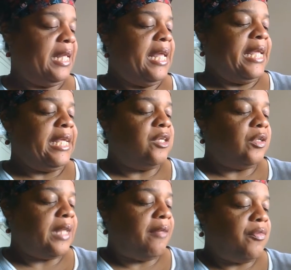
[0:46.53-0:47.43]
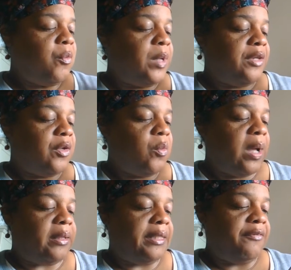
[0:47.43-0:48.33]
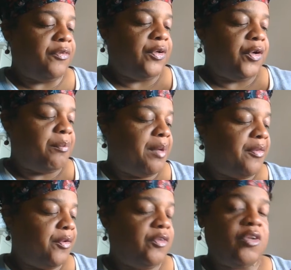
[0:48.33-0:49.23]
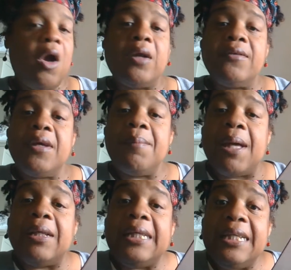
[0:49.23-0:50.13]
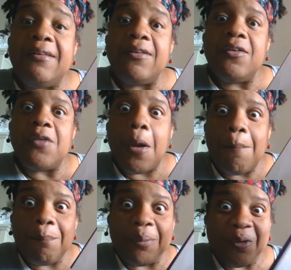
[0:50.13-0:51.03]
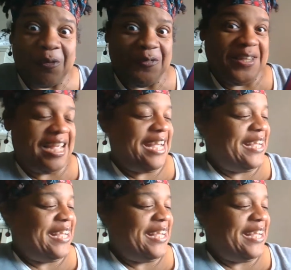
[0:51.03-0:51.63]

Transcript: He looked out the window while Lisa and her mother talked about Lisa's birthday.